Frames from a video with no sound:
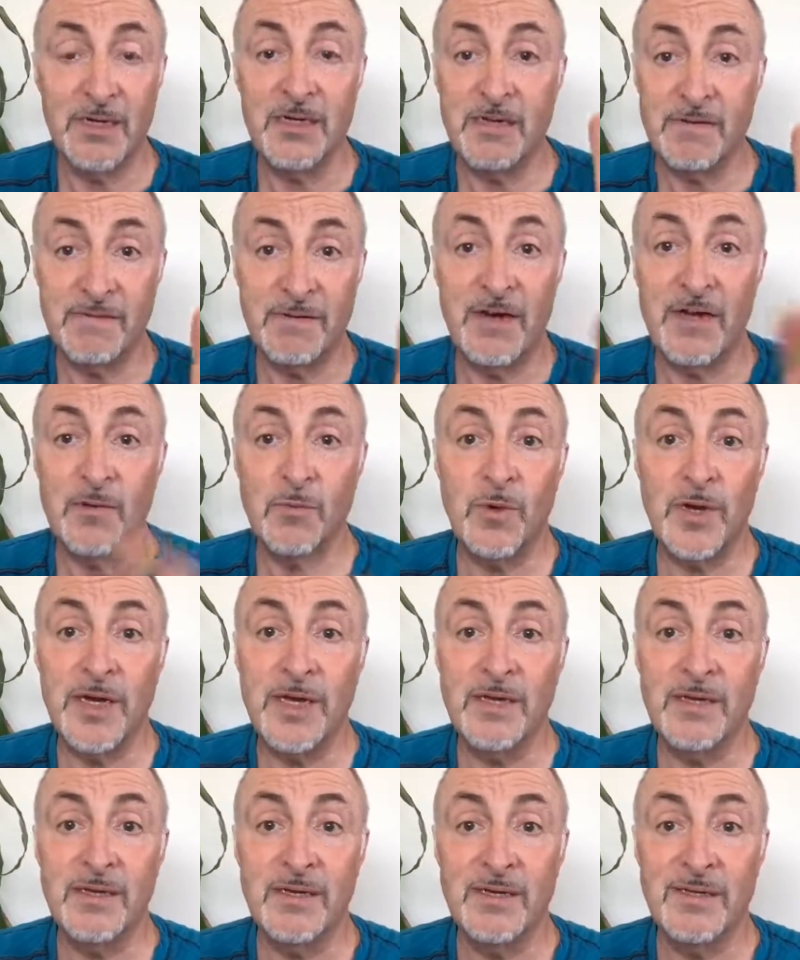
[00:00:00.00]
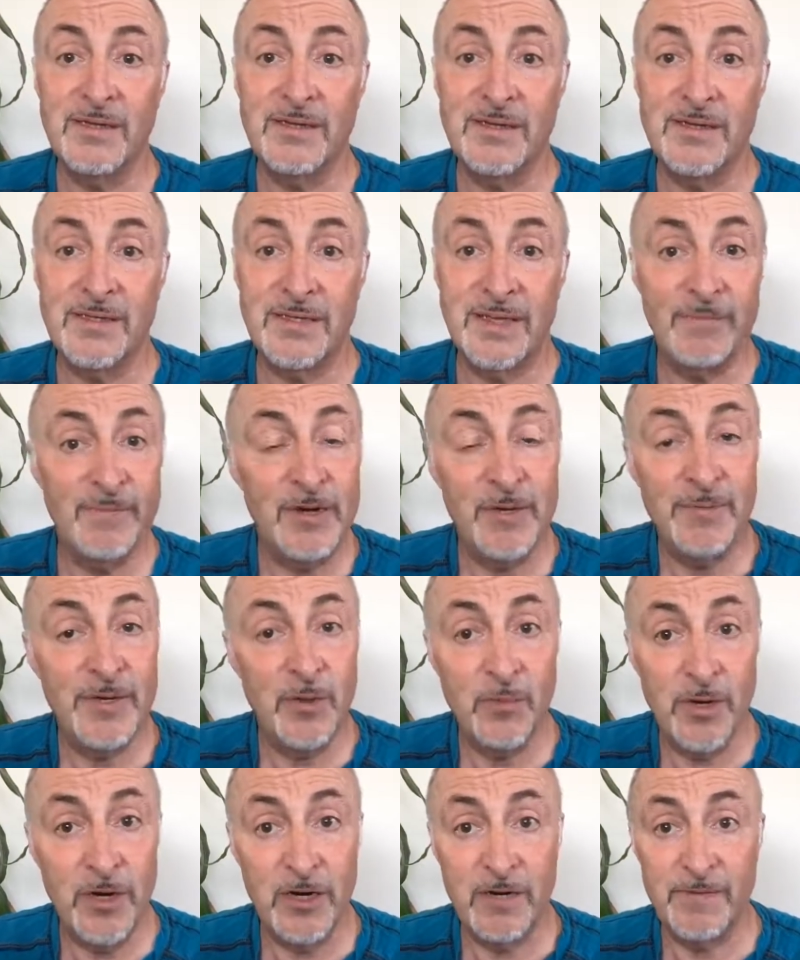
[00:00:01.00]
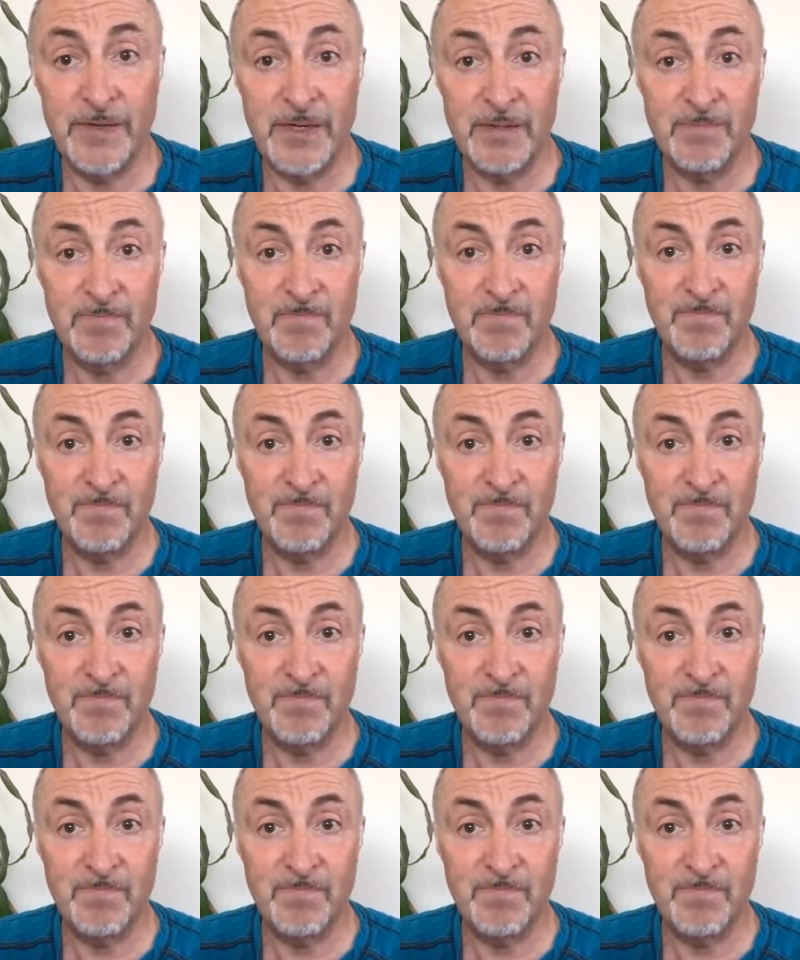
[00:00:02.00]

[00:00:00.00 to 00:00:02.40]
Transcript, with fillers: defined way, they may not be aware of it.